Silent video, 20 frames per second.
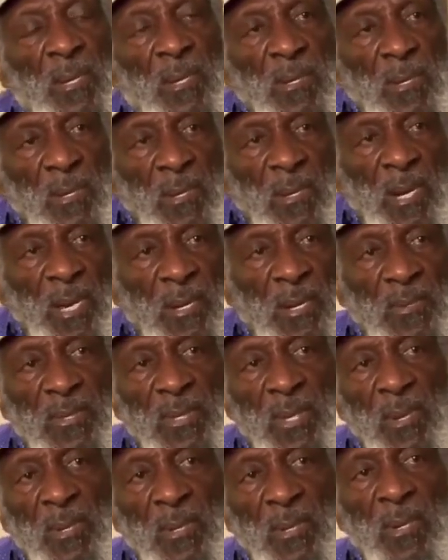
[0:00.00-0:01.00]
look like
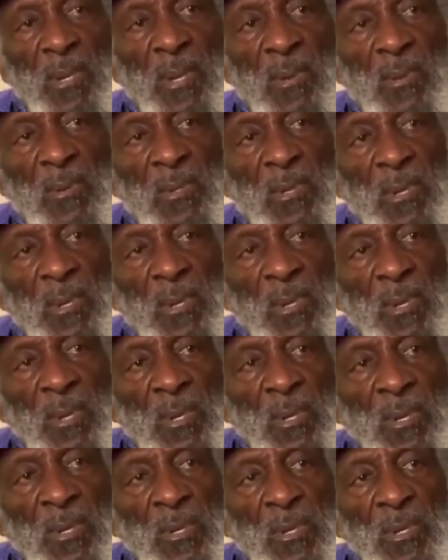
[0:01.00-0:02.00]
Santa Claus.
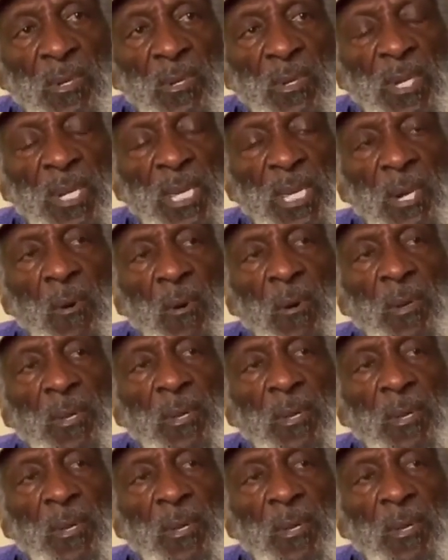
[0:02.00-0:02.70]
Diego